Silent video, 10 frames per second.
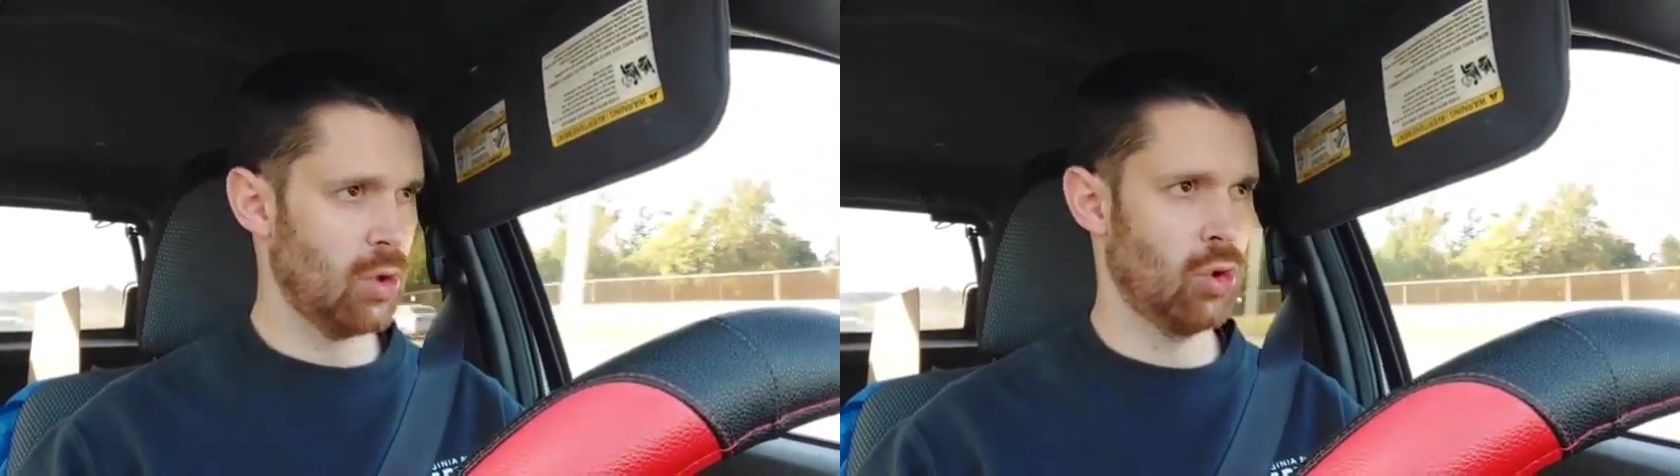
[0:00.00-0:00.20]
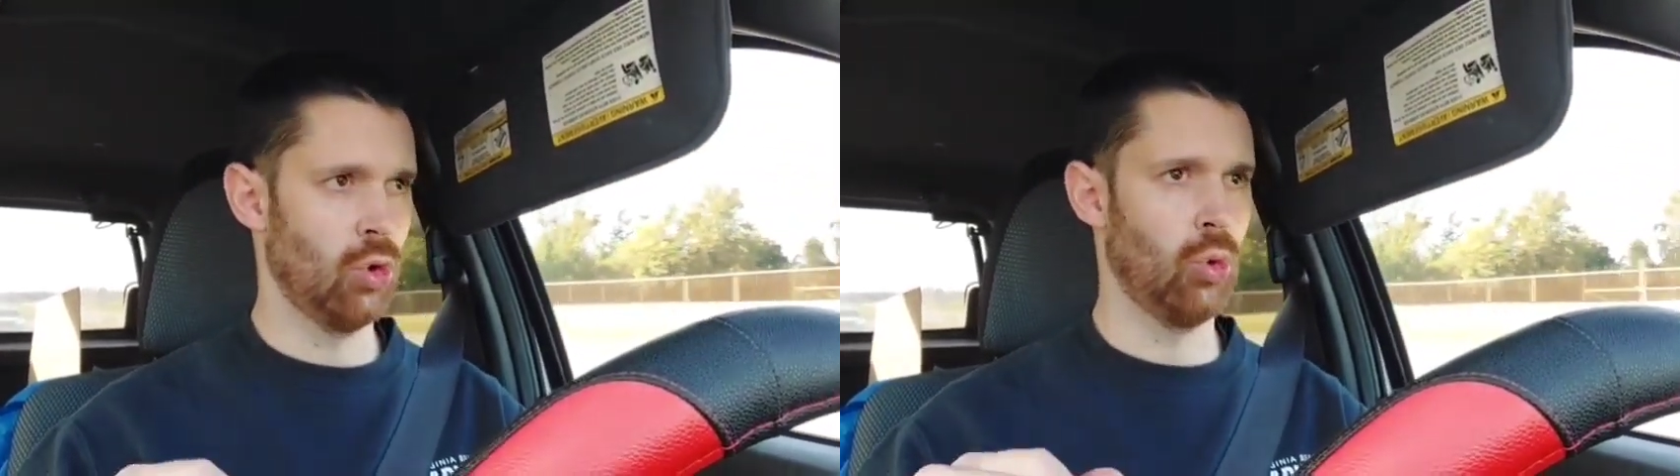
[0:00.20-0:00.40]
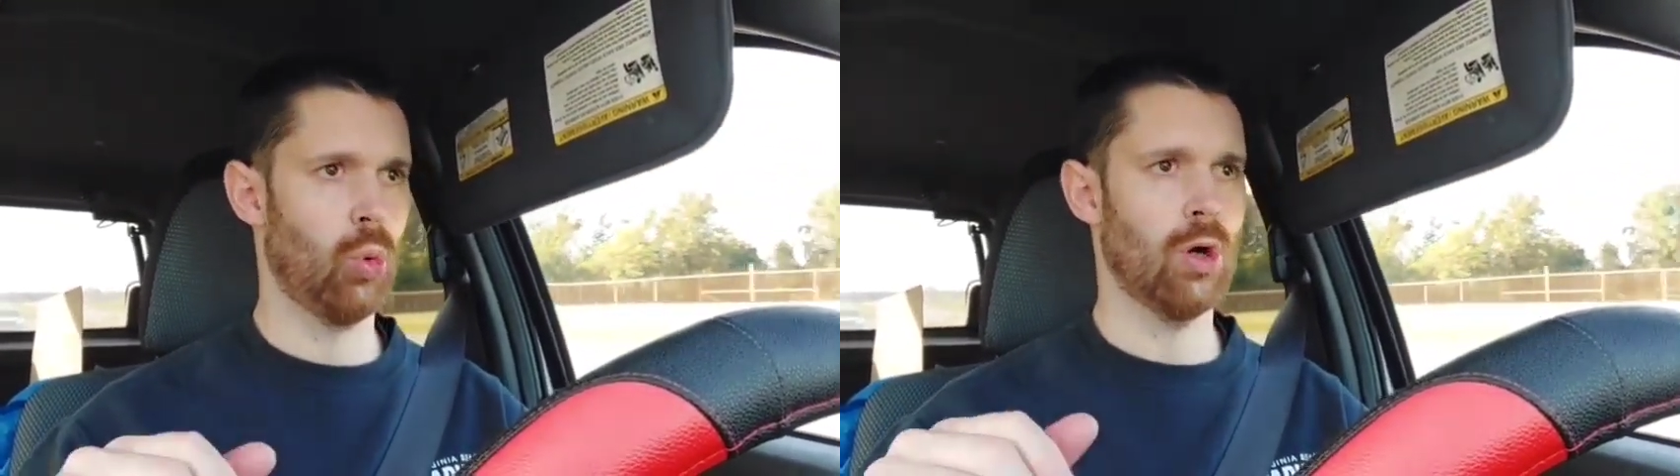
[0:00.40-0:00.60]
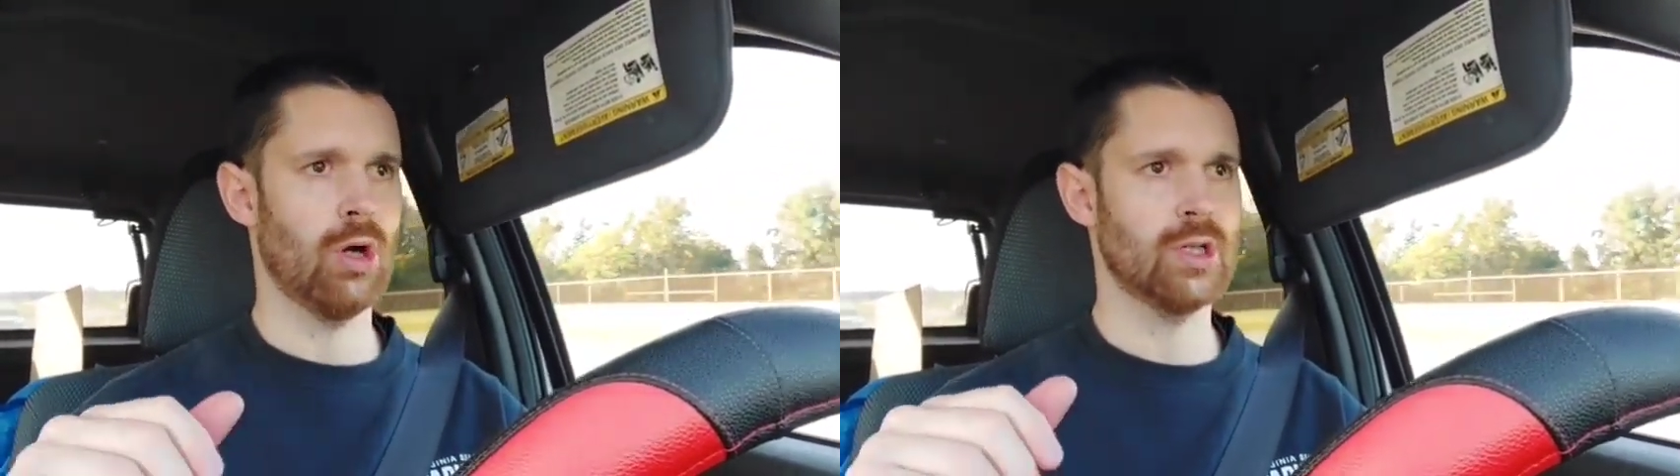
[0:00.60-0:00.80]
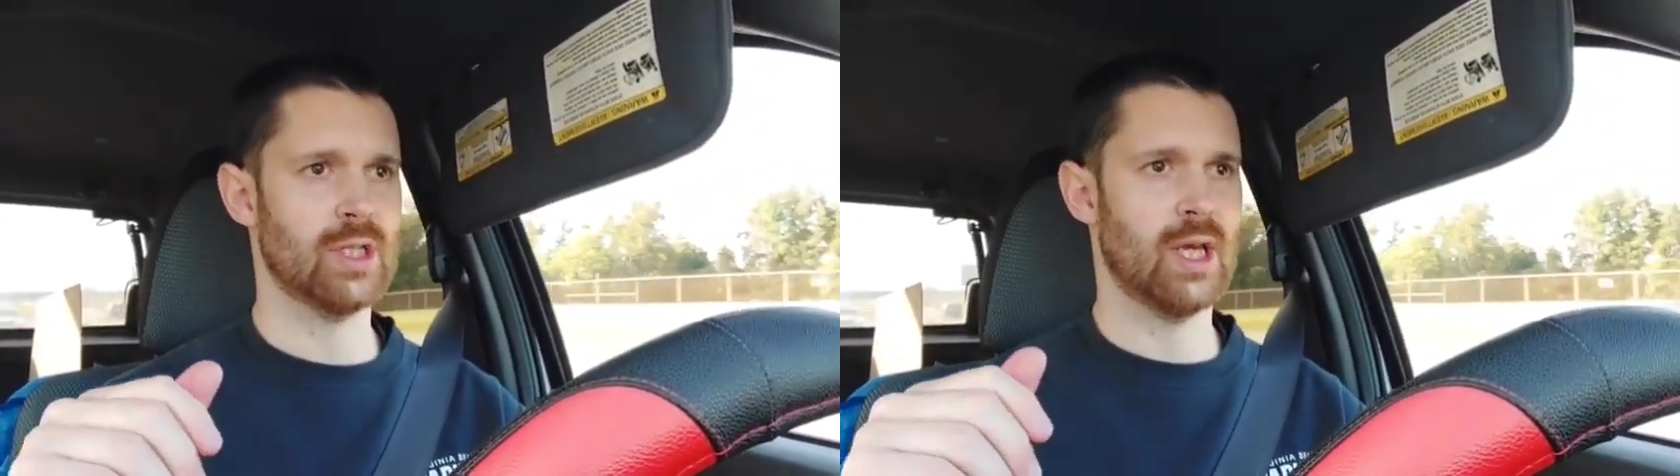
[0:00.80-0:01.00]
who
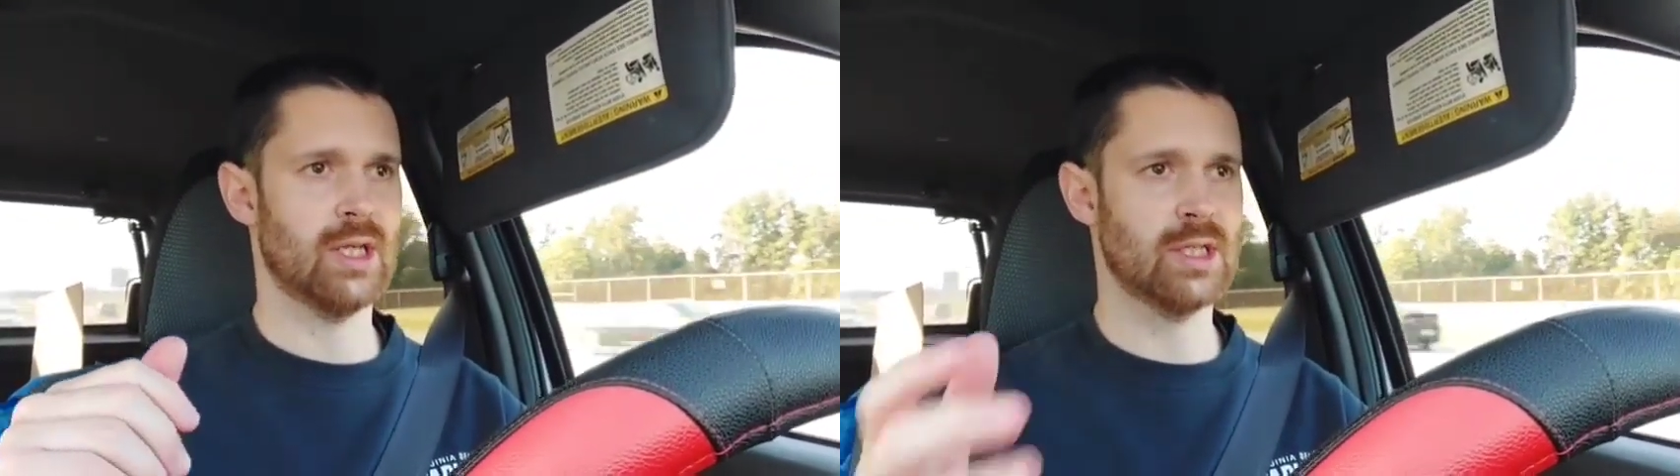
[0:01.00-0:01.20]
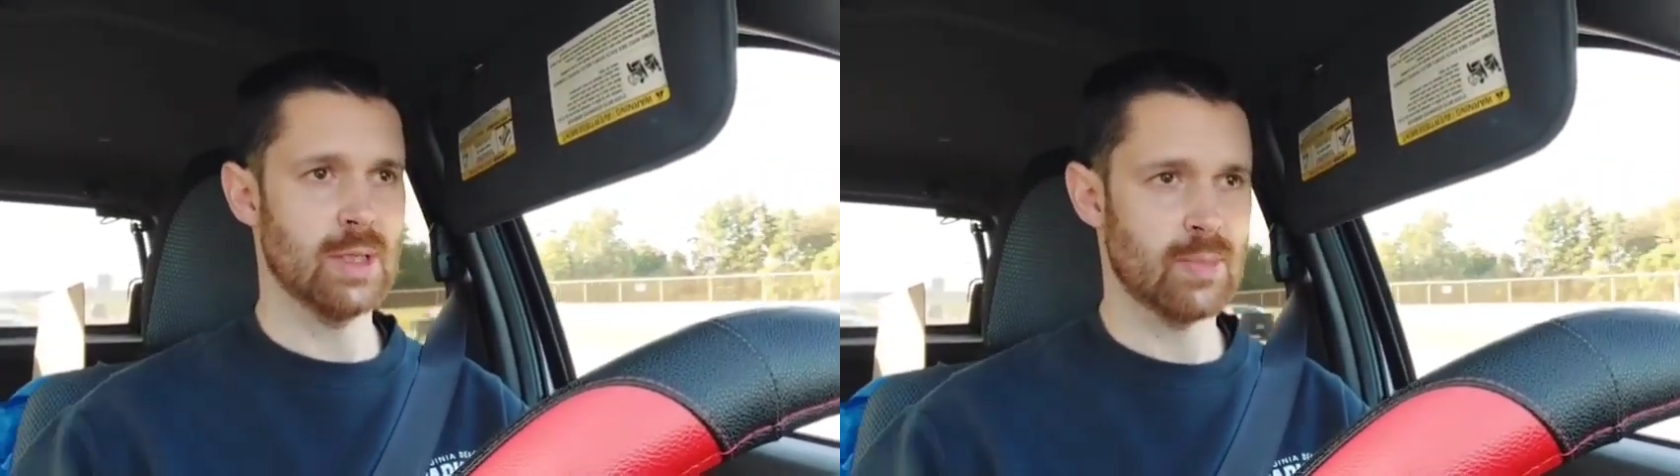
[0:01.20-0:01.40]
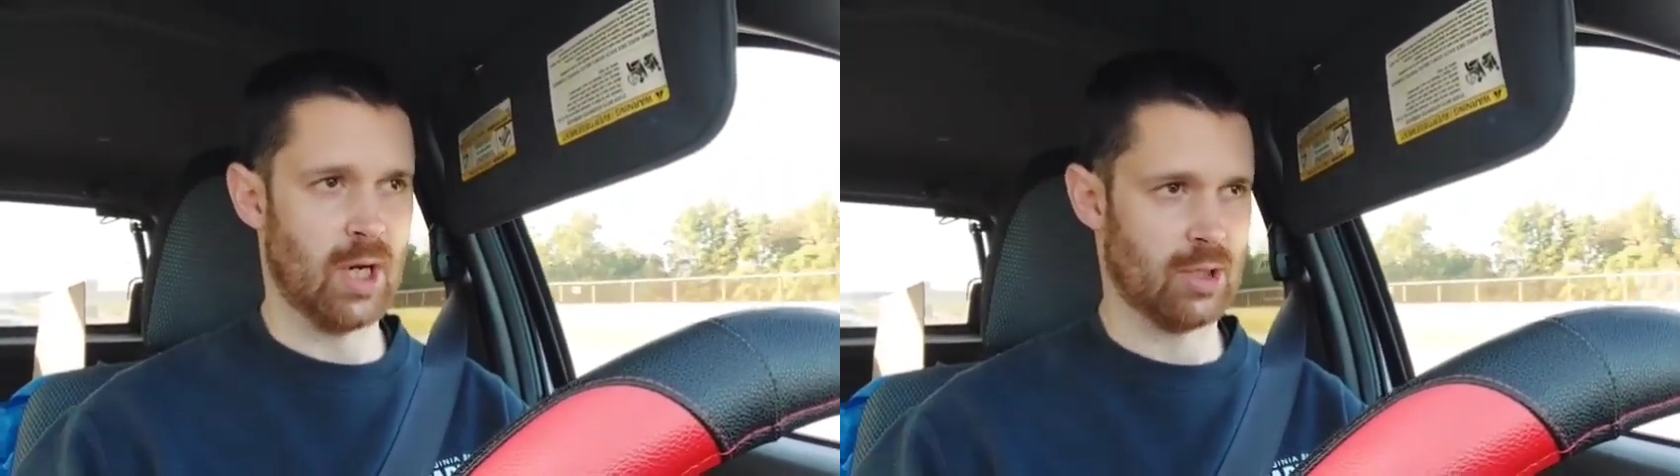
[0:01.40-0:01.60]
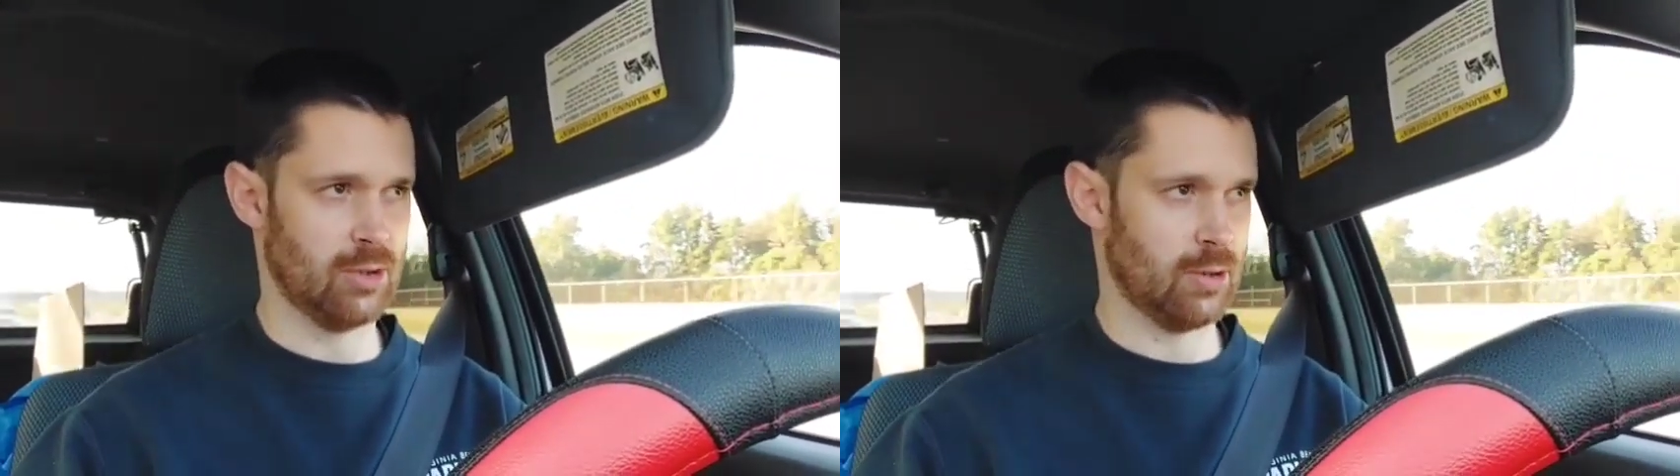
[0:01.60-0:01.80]
was a sleep doctor.